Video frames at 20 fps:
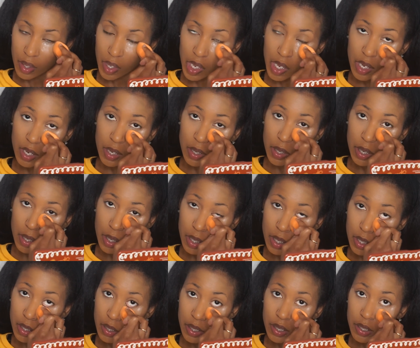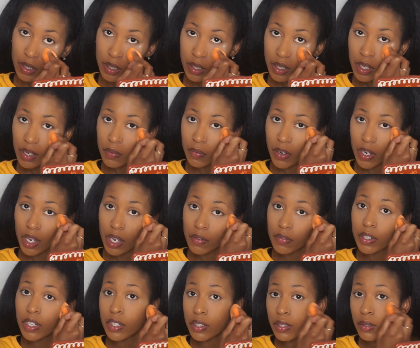And if I
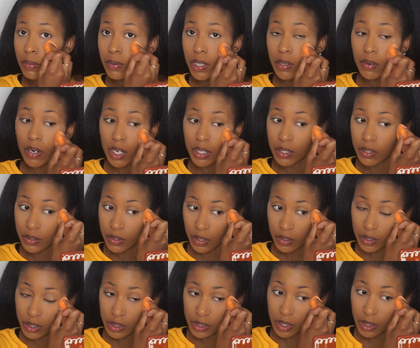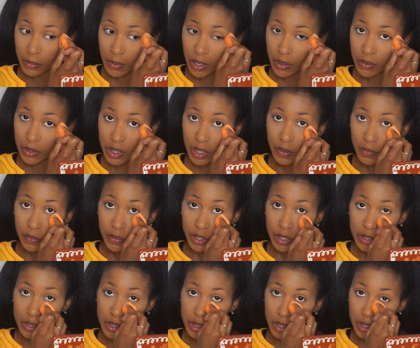ever get to a point where I use all this up, I would definitely
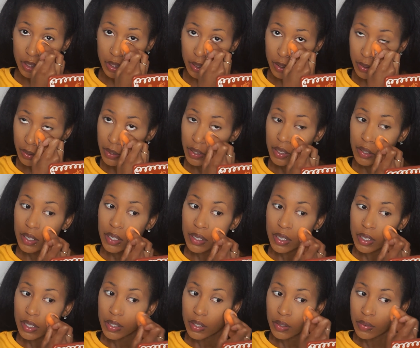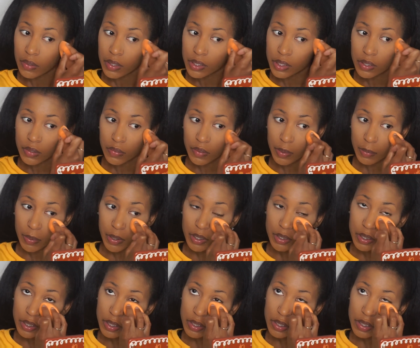consider going to
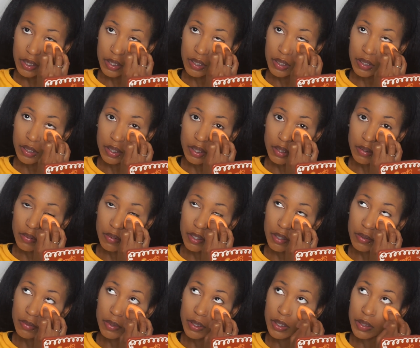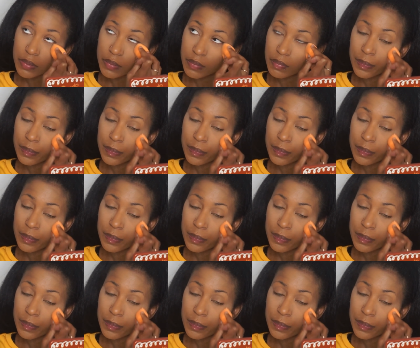repurchase the real one.